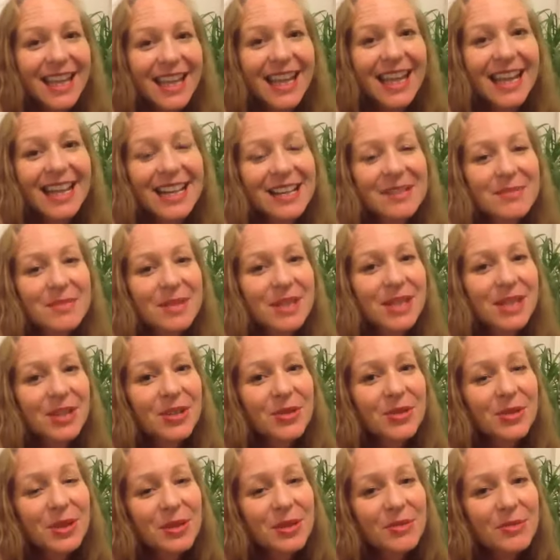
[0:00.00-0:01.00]
and I'm here
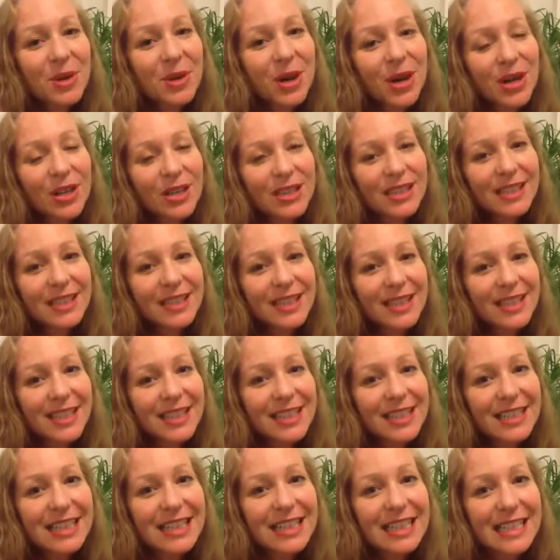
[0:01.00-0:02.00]
with Marlon
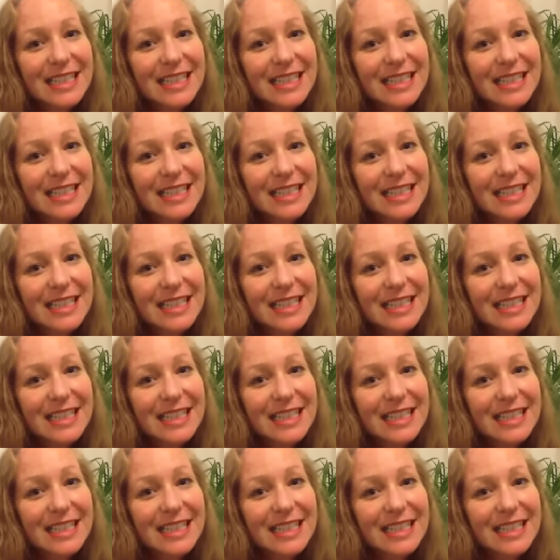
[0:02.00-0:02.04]
in